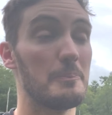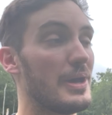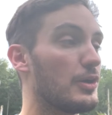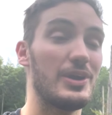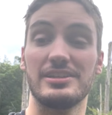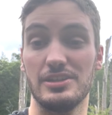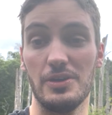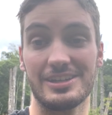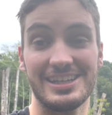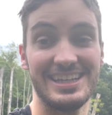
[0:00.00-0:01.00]
better way to do
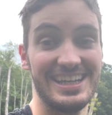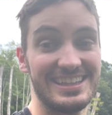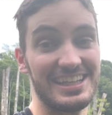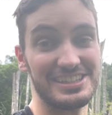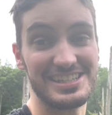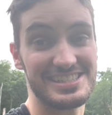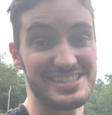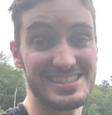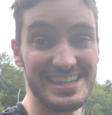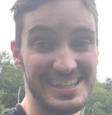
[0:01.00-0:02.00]
it than to just
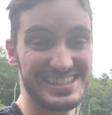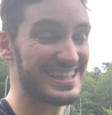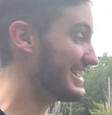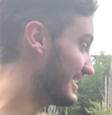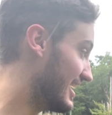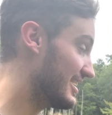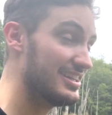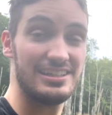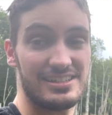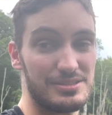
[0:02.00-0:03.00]
send it in
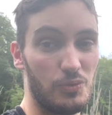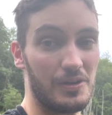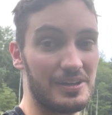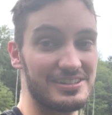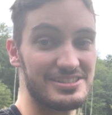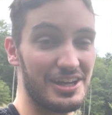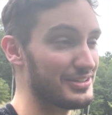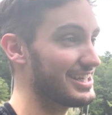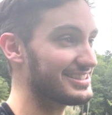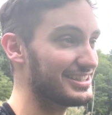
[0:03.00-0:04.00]
some water. So
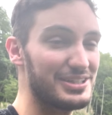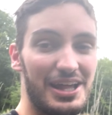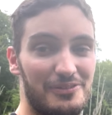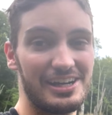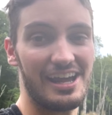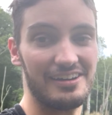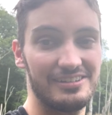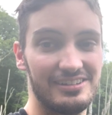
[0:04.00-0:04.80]
that's gonna do that right now.